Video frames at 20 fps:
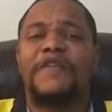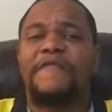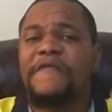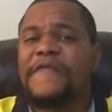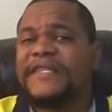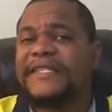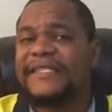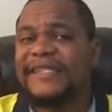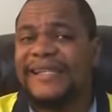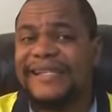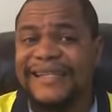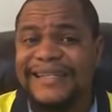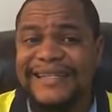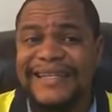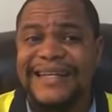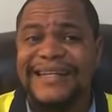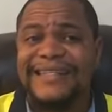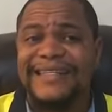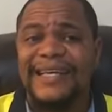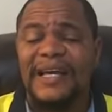
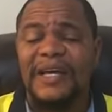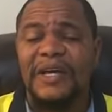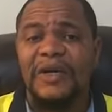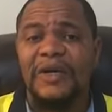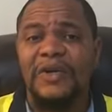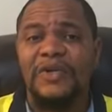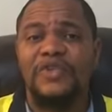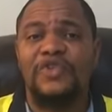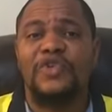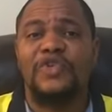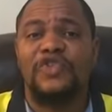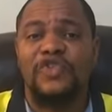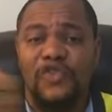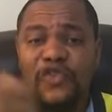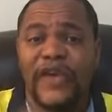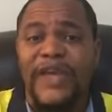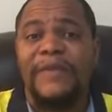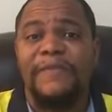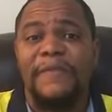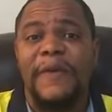facilities to
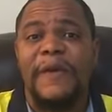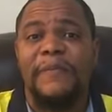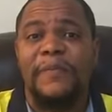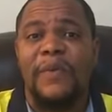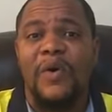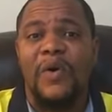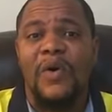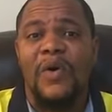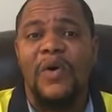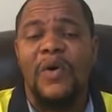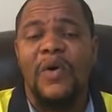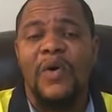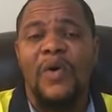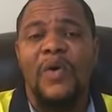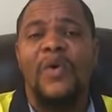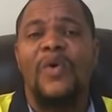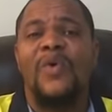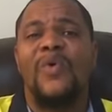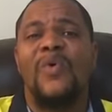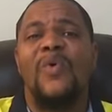treat people
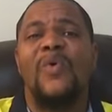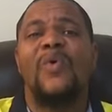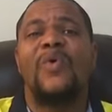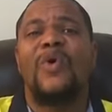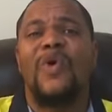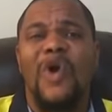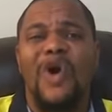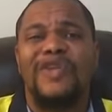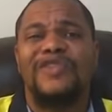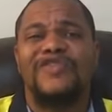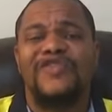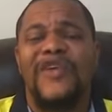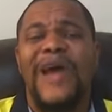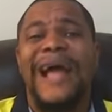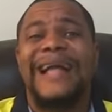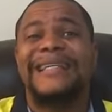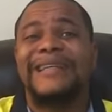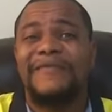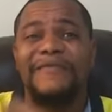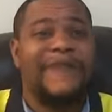who
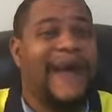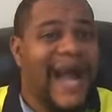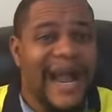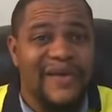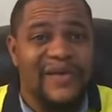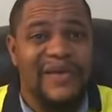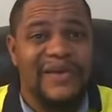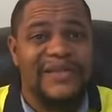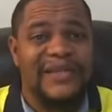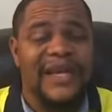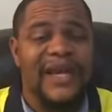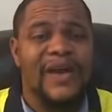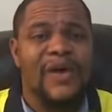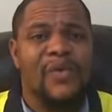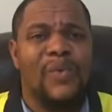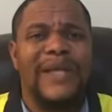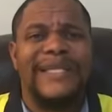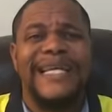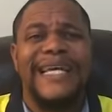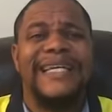contract the virus.
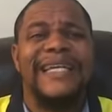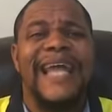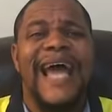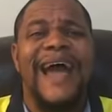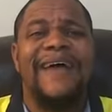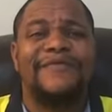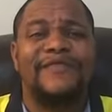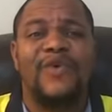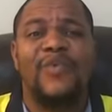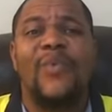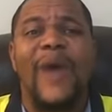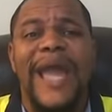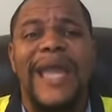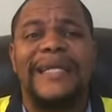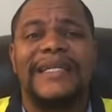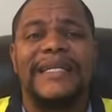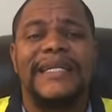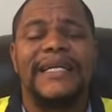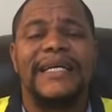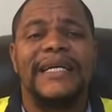We didn't have to
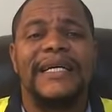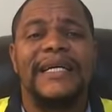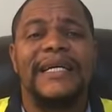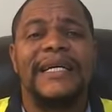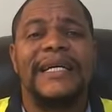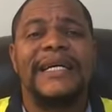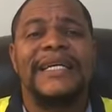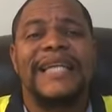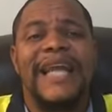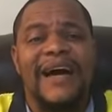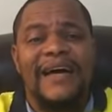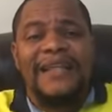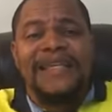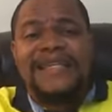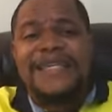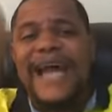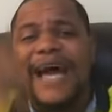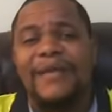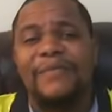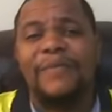wait. Now,
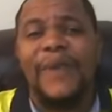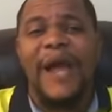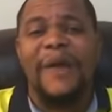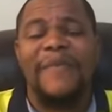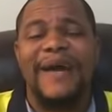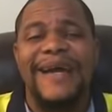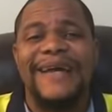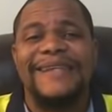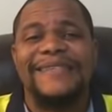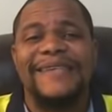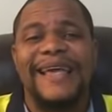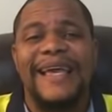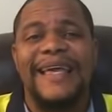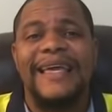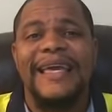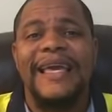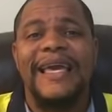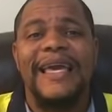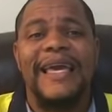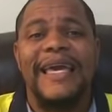Nat Blaman is
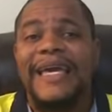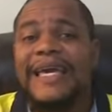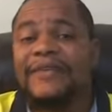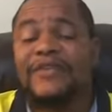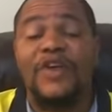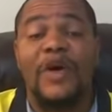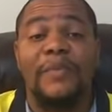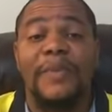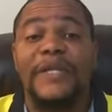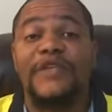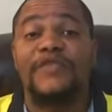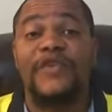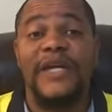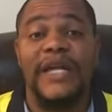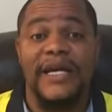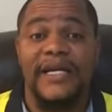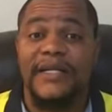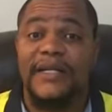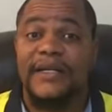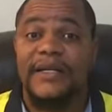saying he's not been
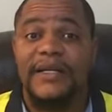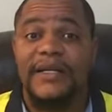treated.